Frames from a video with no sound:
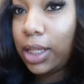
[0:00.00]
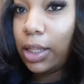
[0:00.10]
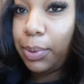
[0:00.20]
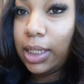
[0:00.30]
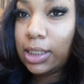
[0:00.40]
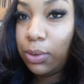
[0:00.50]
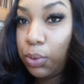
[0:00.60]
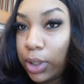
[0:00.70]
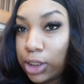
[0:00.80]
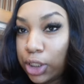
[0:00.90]
The place that we
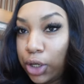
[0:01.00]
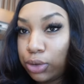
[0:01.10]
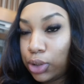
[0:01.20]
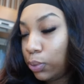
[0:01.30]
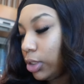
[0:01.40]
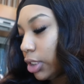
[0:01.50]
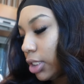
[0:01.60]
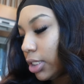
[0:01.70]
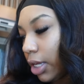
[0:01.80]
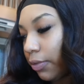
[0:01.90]
wanted to go to, we just
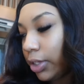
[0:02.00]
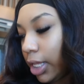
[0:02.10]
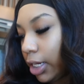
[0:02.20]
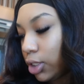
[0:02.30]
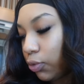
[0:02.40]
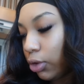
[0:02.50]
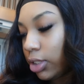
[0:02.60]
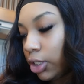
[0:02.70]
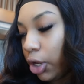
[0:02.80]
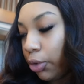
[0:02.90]
discovered that it's
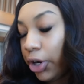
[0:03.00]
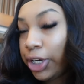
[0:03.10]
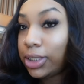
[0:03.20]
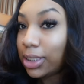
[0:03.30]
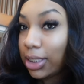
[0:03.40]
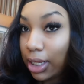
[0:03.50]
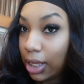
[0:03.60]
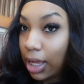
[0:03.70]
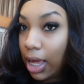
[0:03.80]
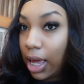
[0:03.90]
frozen yogurt.
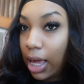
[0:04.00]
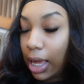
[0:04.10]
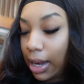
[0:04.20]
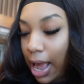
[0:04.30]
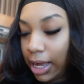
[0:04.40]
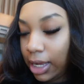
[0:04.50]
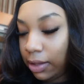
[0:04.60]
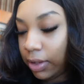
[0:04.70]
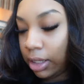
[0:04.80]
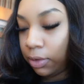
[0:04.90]
And I can't
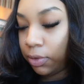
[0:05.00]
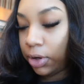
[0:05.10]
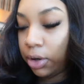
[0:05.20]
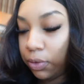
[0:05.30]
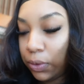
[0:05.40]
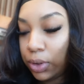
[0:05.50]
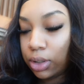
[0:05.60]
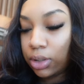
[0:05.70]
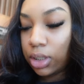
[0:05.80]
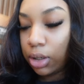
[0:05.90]
even eat froyo for
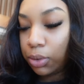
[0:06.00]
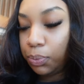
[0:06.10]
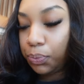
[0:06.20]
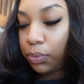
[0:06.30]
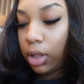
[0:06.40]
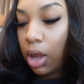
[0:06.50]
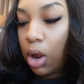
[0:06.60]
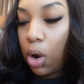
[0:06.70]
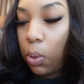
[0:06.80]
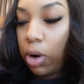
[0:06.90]
real, so
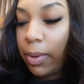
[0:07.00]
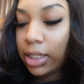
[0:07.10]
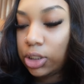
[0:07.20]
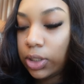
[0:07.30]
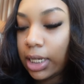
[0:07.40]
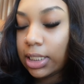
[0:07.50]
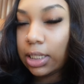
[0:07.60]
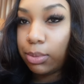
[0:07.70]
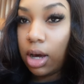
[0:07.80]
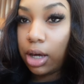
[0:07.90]
we're about to try
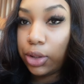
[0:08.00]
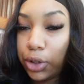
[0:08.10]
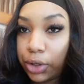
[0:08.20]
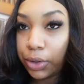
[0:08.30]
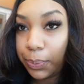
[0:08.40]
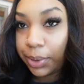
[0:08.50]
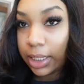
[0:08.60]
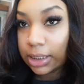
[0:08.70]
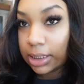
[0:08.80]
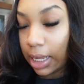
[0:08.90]
some other
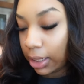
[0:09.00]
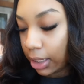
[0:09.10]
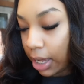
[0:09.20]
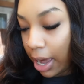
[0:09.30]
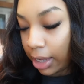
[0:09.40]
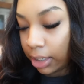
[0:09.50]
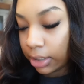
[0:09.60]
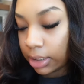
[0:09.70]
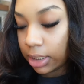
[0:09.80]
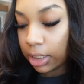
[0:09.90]
place that the guy here
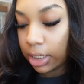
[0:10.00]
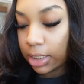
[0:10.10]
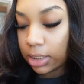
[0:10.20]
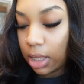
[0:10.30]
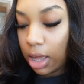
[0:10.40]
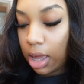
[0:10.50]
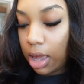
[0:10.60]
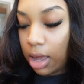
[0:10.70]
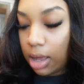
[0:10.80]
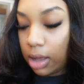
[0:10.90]
is telling us
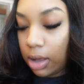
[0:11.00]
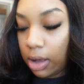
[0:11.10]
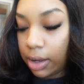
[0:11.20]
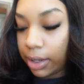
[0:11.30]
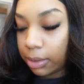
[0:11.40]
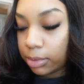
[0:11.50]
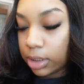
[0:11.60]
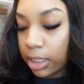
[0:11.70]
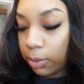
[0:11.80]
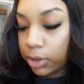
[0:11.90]

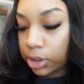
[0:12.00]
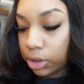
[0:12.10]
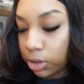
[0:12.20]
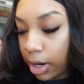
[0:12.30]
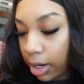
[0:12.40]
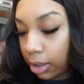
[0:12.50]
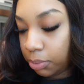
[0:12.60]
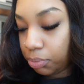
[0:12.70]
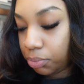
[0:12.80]
that we should try.